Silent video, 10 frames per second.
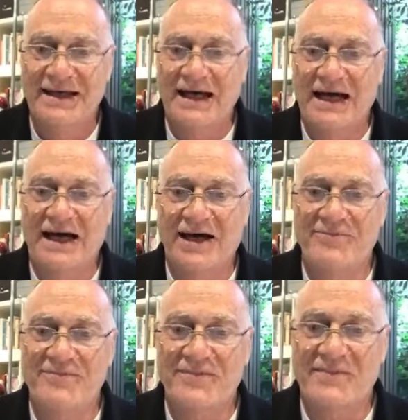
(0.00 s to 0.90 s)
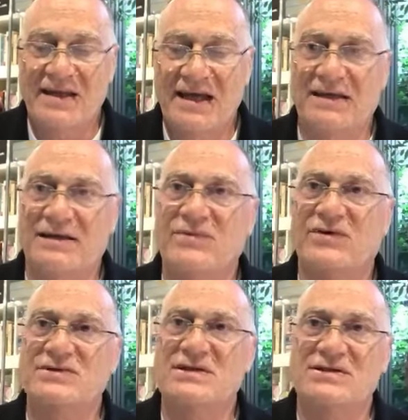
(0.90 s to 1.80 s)
And then we're
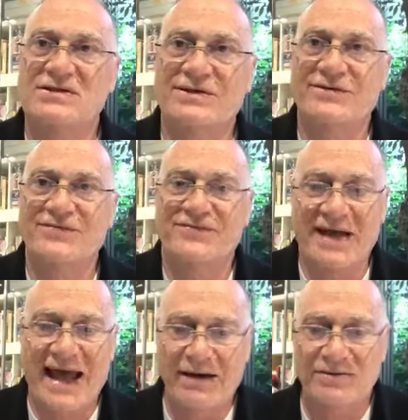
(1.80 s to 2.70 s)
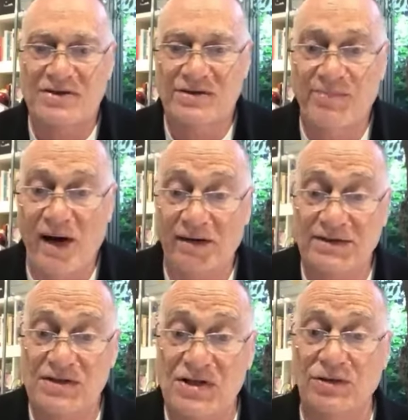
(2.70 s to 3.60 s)
on to sort of how-to part
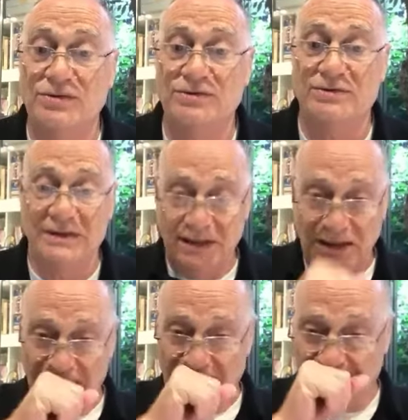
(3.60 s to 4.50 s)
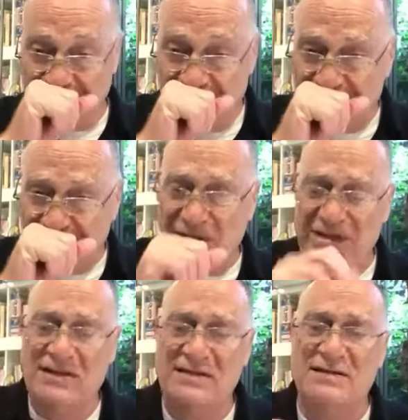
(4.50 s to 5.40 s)
2, which
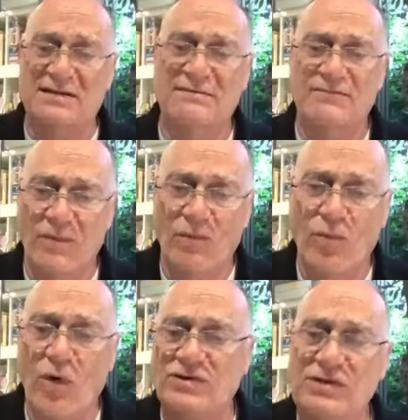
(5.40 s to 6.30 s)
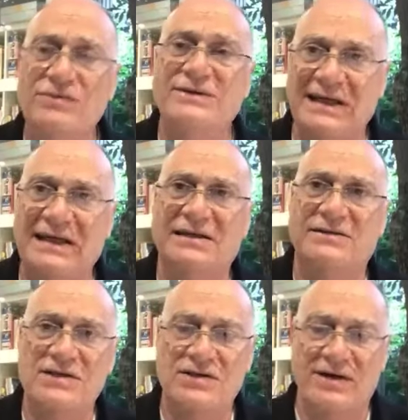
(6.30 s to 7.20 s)
is what you need
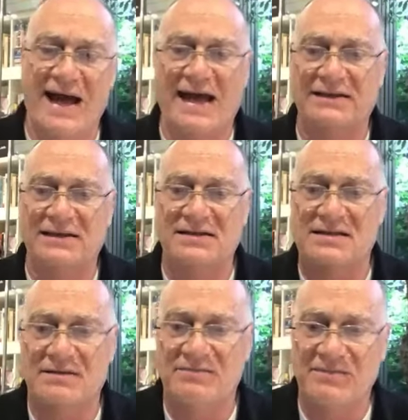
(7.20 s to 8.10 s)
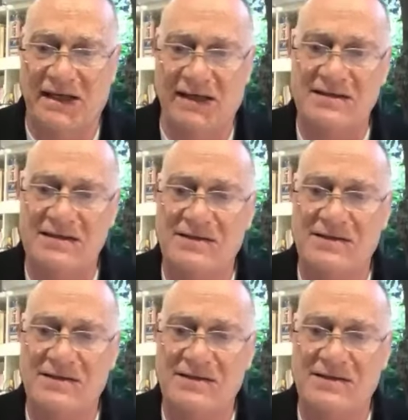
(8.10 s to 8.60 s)
to add into the mix.